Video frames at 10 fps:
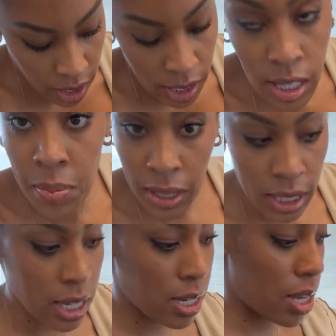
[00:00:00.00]

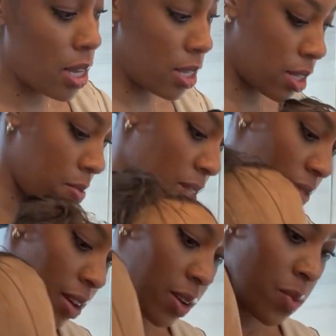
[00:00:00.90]
Typically it does. Let me see
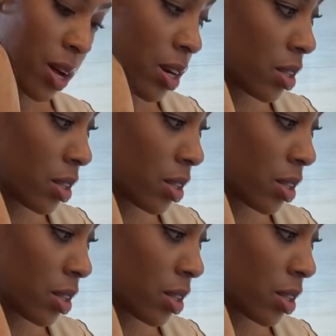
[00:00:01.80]
if I can wet it a